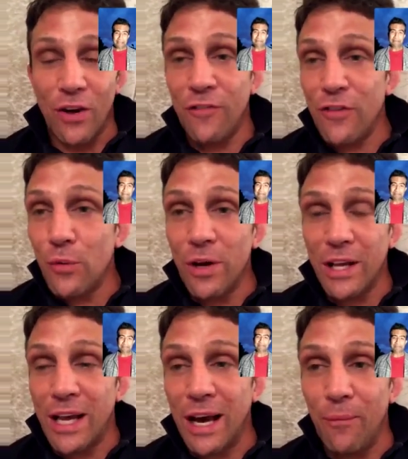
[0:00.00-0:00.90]
If you want to
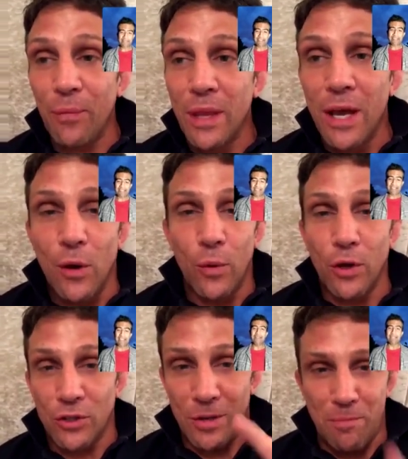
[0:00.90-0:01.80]
come, we've
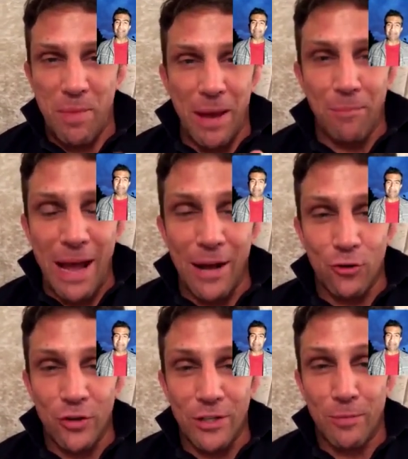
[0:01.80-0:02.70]
got some big boundaries,